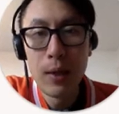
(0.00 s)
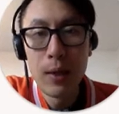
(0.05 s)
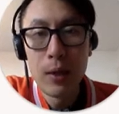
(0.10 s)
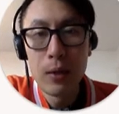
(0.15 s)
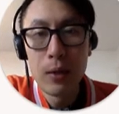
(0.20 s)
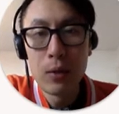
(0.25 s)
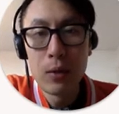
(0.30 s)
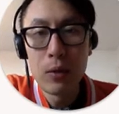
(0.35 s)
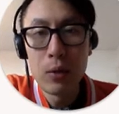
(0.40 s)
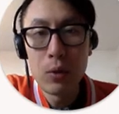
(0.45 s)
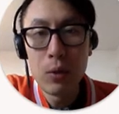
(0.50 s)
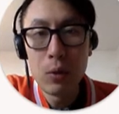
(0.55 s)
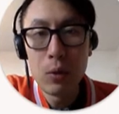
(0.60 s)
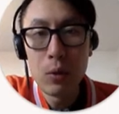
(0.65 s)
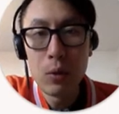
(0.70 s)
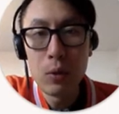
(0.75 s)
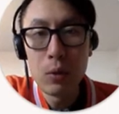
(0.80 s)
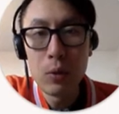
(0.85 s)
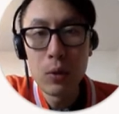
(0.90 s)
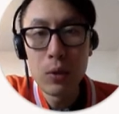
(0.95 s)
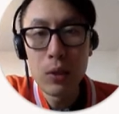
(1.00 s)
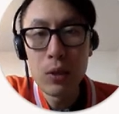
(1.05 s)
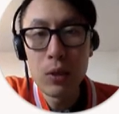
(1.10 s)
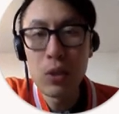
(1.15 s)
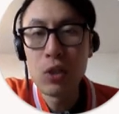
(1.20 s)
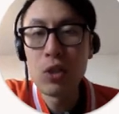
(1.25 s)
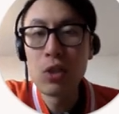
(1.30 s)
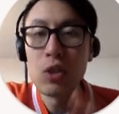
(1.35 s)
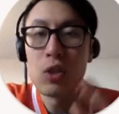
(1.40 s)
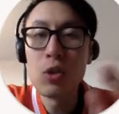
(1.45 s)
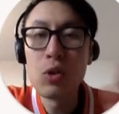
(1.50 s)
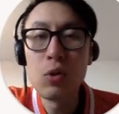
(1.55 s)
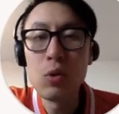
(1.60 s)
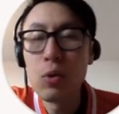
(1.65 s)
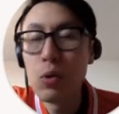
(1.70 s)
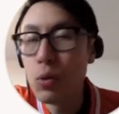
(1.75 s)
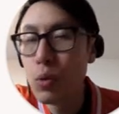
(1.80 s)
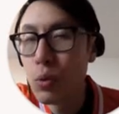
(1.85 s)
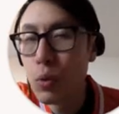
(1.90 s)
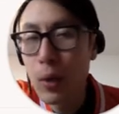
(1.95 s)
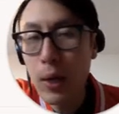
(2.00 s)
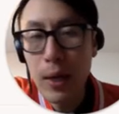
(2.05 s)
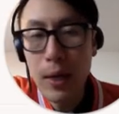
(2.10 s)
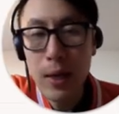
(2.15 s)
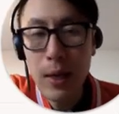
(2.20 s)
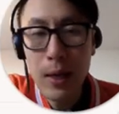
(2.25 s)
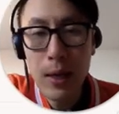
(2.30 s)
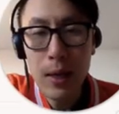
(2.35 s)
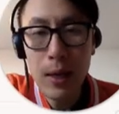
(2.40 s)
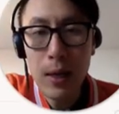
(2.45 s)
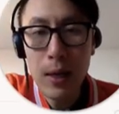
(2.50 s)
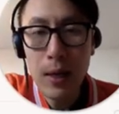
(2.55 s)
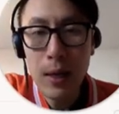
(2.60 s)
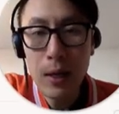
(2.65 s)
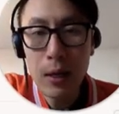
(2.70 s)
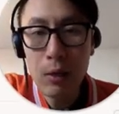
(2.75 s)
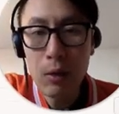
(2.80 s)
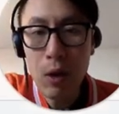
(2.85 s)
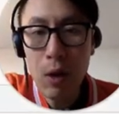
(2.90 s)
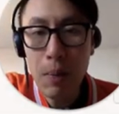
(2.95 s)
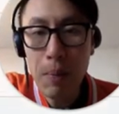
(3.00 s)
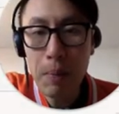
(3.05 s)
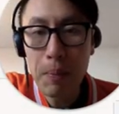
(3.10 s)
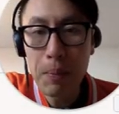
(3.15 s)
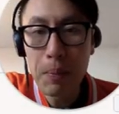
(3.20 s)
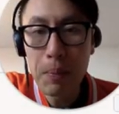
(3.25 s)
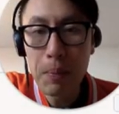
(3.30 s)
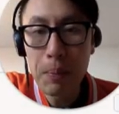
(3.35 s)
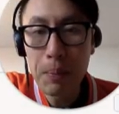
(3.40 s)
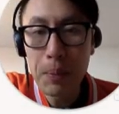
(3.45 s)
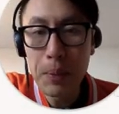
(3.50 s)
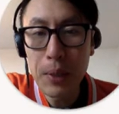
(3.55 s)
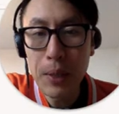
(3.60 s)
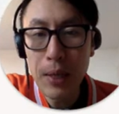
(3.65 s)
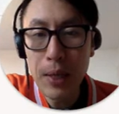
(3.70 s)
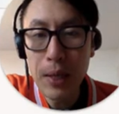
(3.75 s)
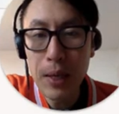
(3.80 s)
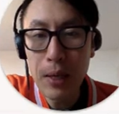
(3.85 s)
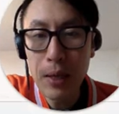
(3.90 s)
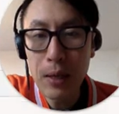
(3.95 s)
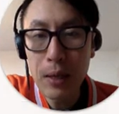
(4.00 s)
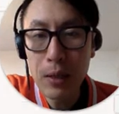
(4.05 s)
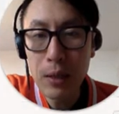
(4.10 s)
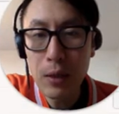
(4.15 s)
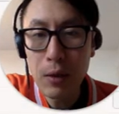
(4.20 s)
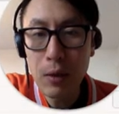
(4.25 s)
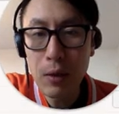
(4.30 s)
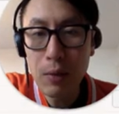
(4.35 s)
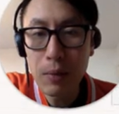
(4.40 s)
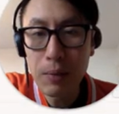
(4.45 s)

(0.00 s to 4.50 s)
So let's just do a crop plan here,